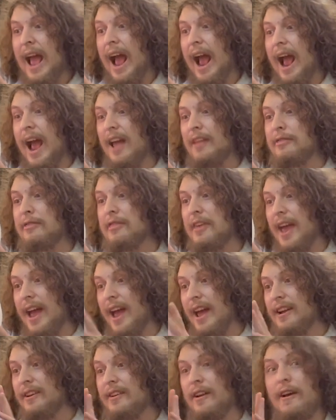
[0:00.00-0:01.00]
and
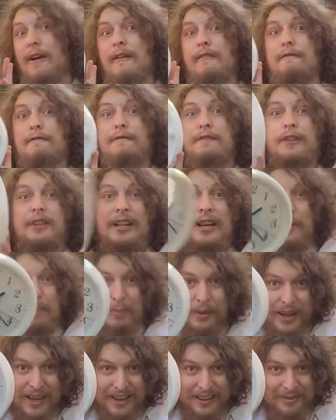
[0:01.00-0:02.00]
then
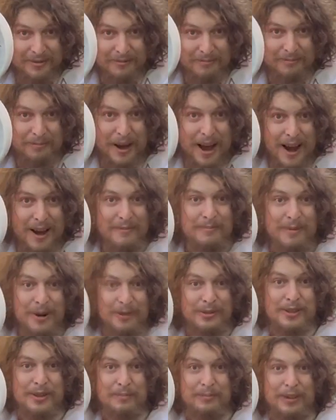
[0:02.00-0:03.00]
flip it by
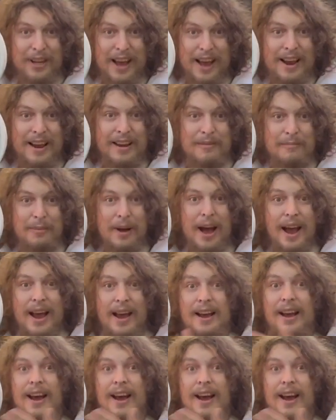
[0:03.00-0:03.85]
multiplying by